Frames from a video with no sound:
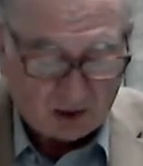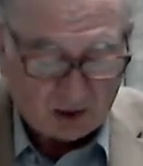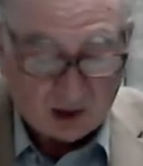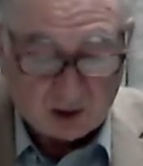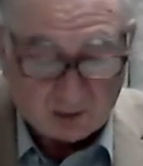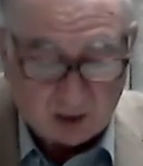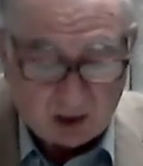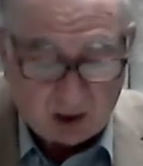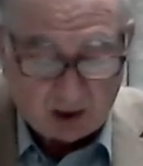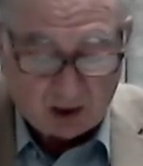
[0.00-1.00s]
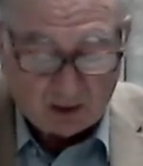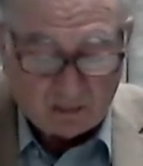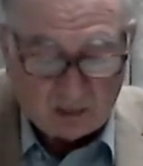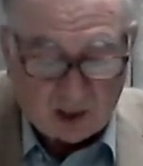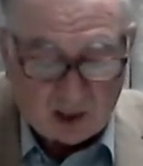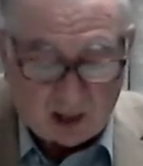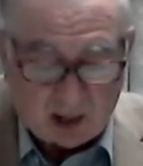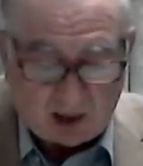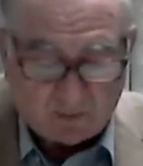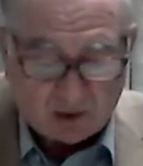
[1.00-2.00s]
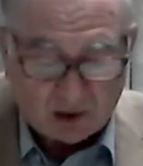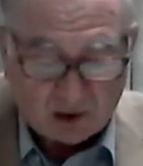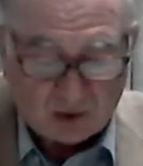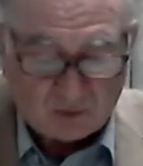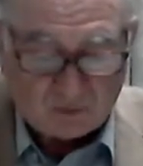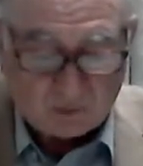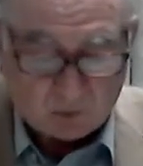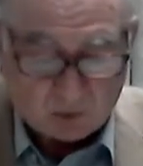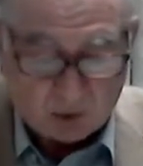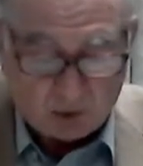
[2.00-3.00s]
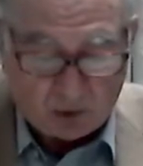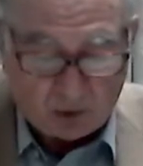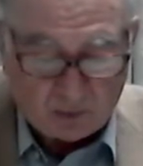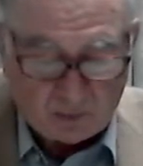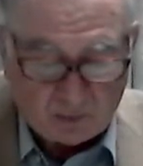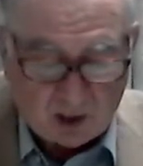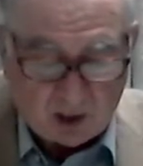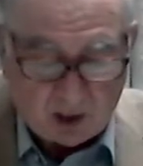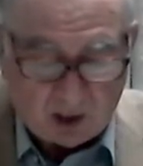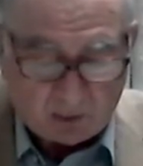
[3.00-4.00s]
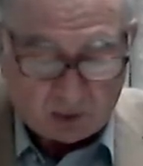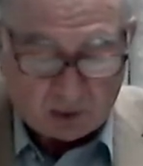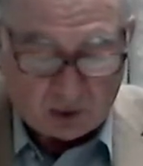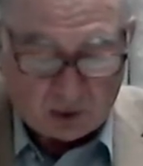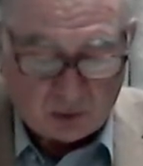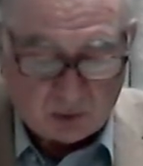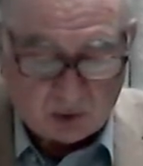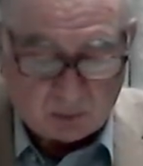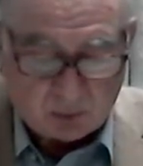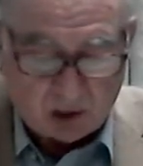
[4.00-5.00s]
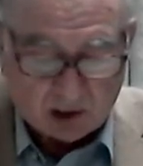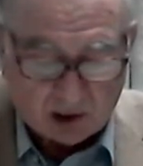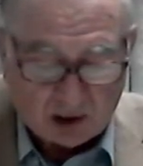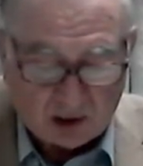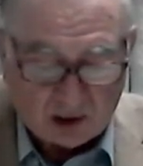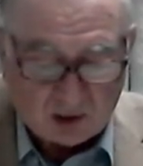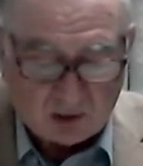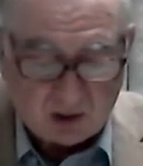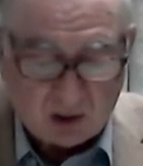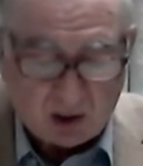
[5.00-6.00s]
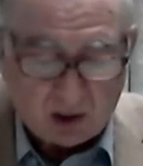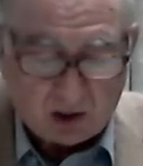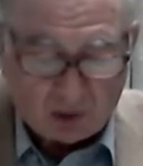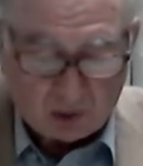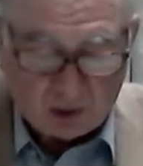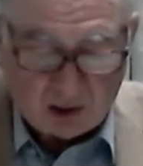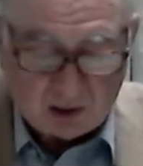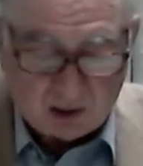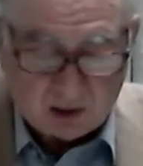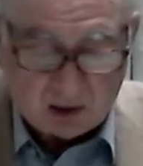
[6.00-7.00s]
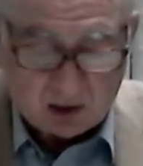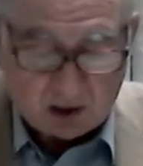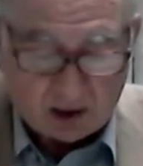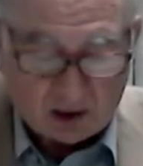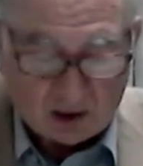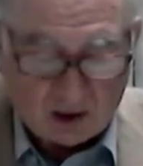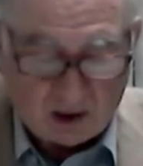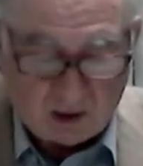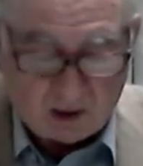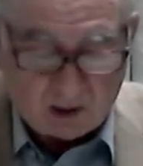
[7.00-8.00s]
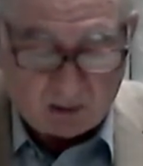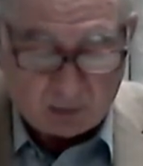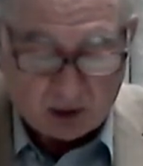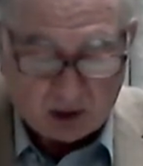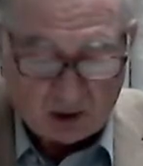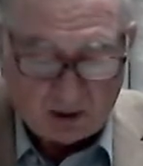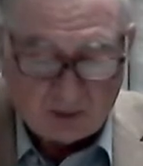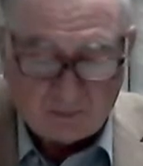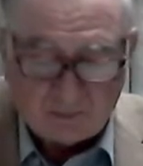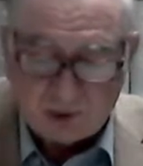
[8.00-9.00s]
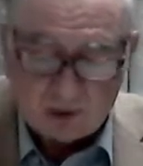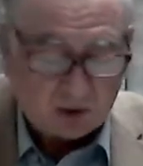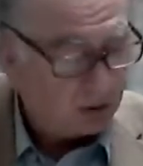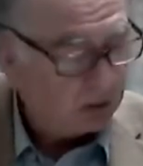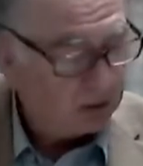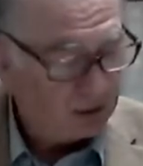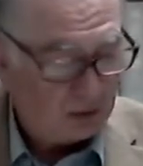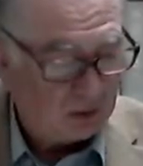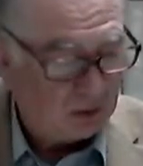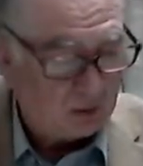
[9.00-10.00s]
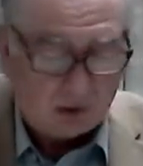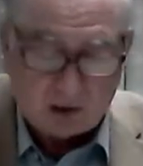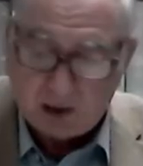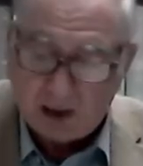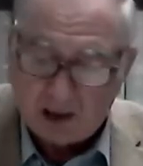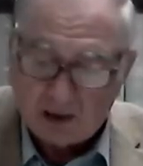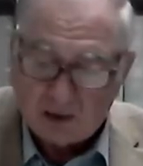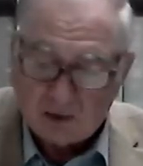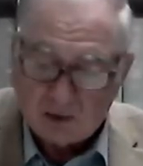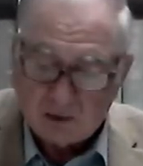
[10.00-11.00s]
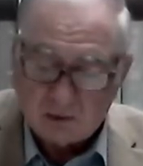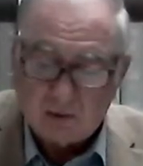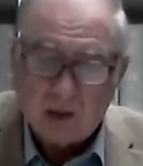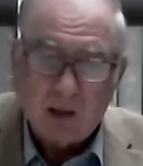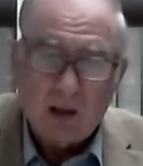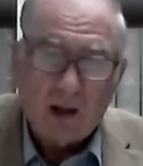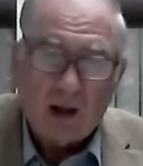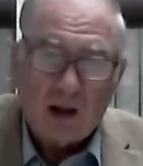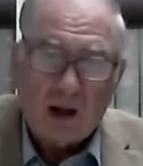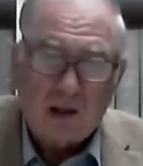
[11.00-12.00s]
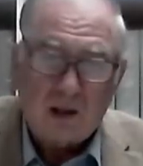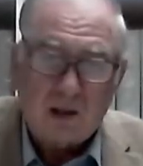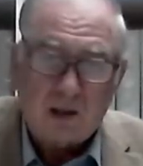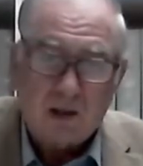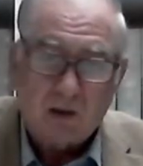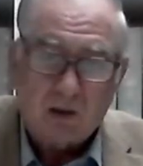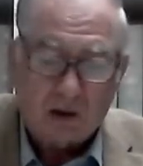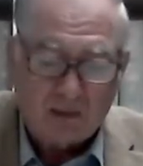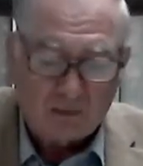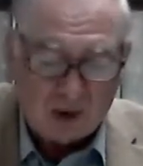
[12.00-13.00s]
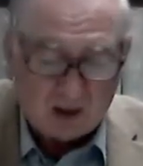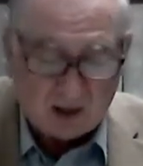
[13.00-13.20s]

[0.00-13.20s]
Cyrene, and visitors from Rome, both Jews and proselytes, Cretans and Arabs. So you're looking at here 16 or 17